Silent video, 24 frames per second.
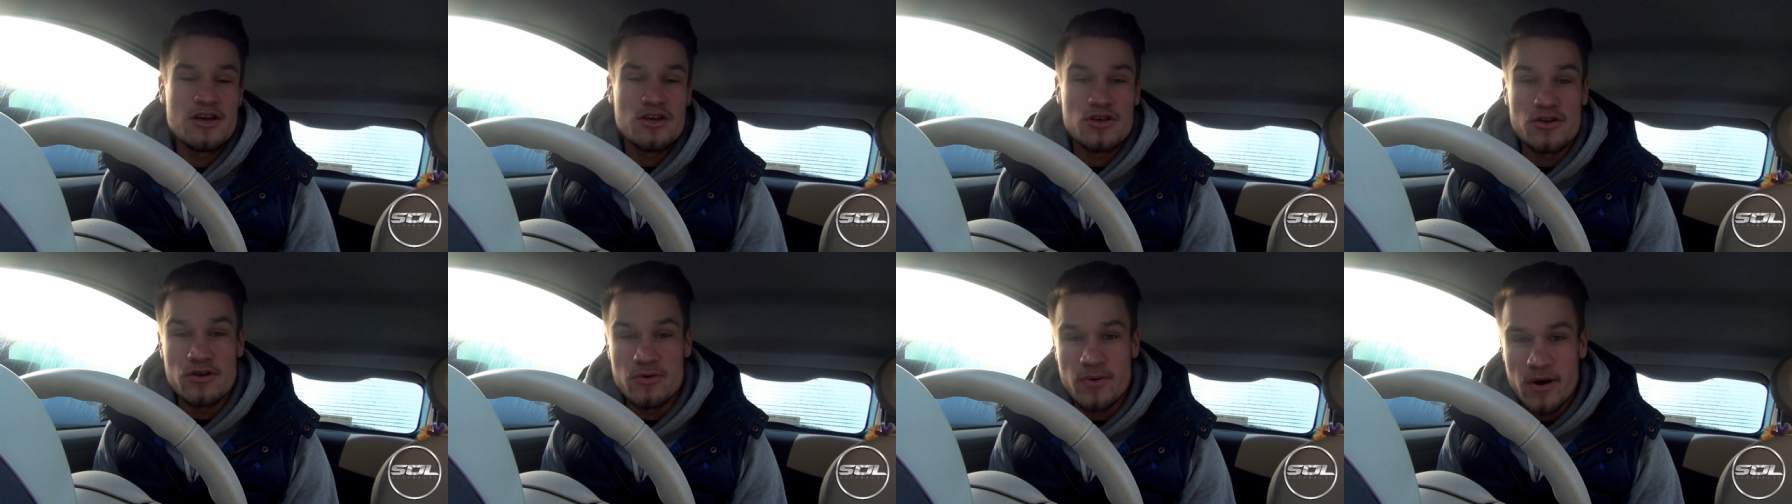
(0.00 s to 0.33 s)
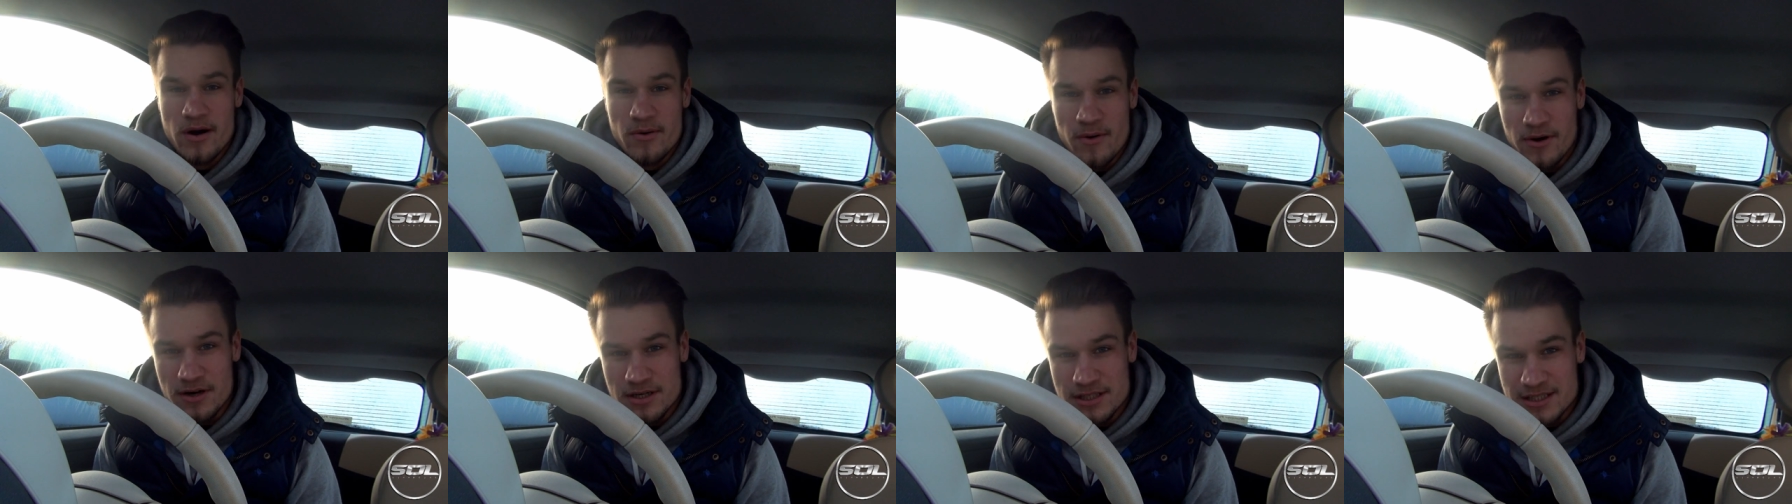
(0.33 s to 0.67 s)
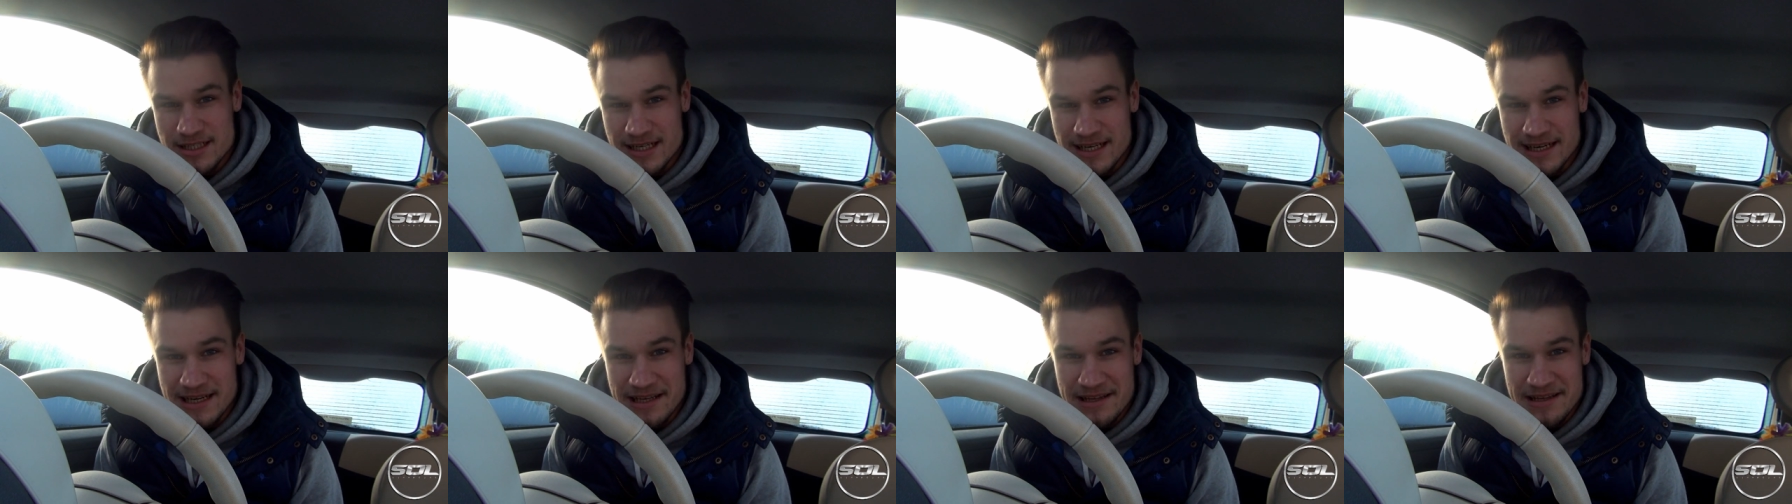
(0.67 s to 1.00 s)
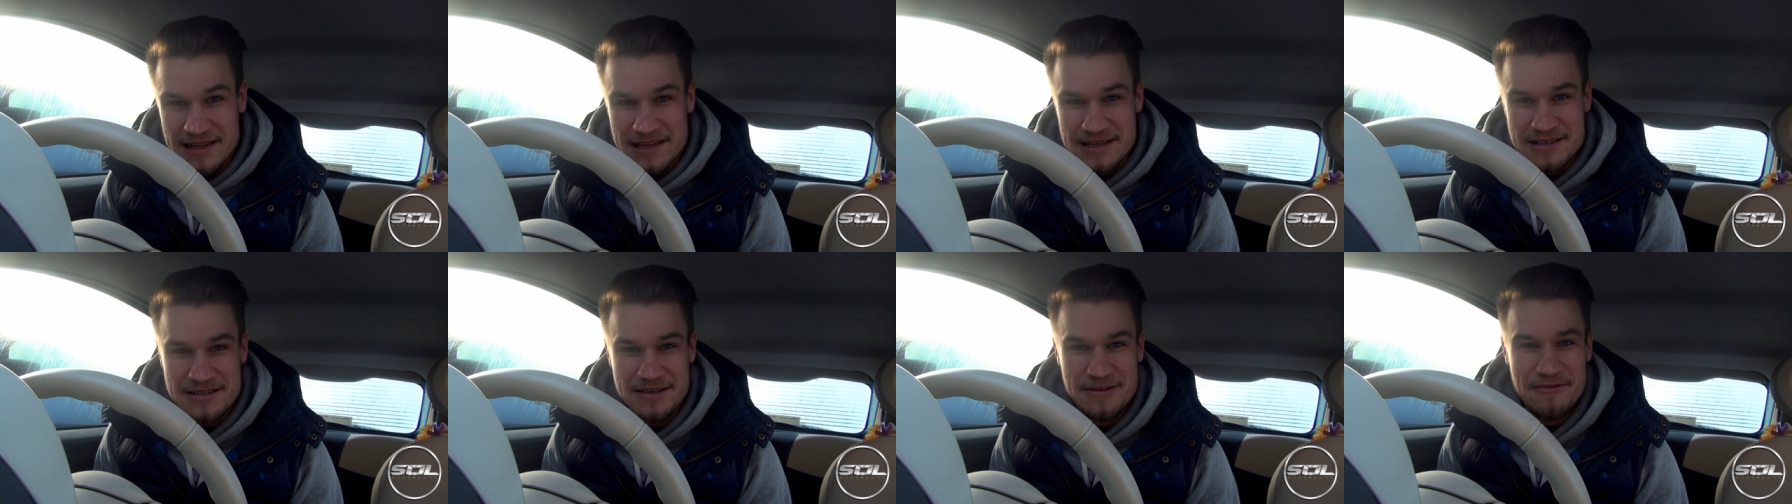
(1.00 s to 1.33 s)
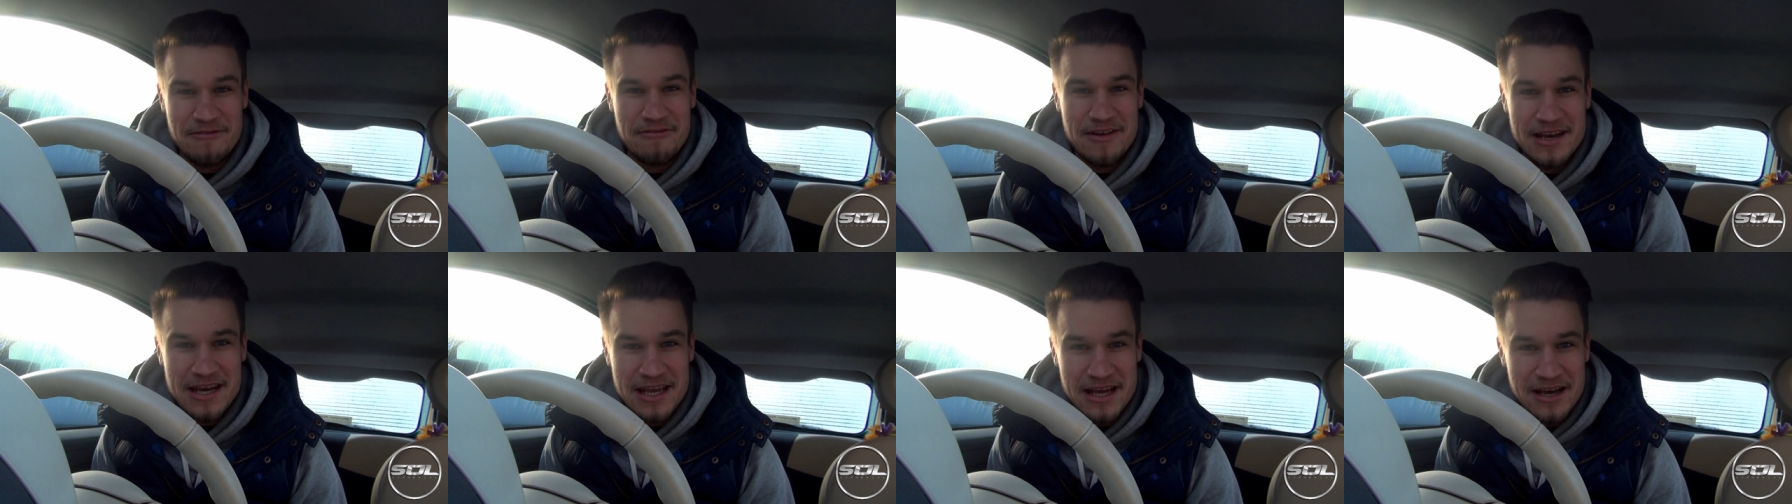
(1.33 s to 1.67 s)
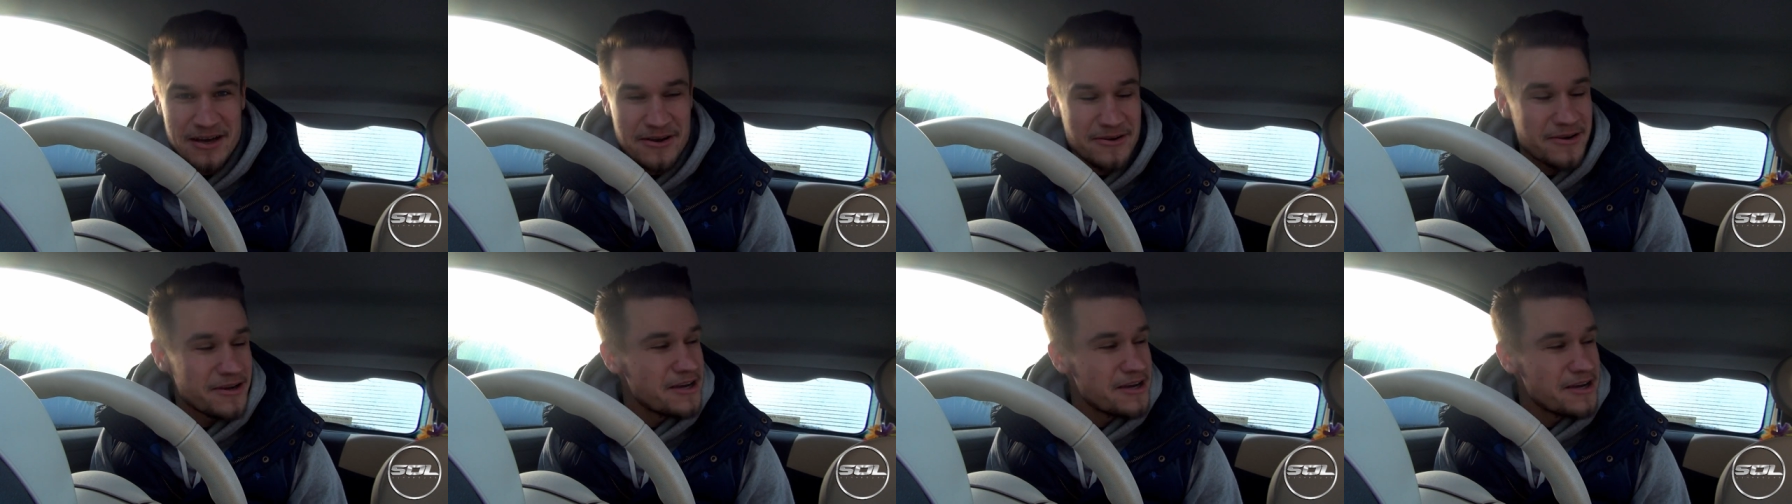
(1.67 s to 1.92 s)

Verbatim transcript: you are watching this video.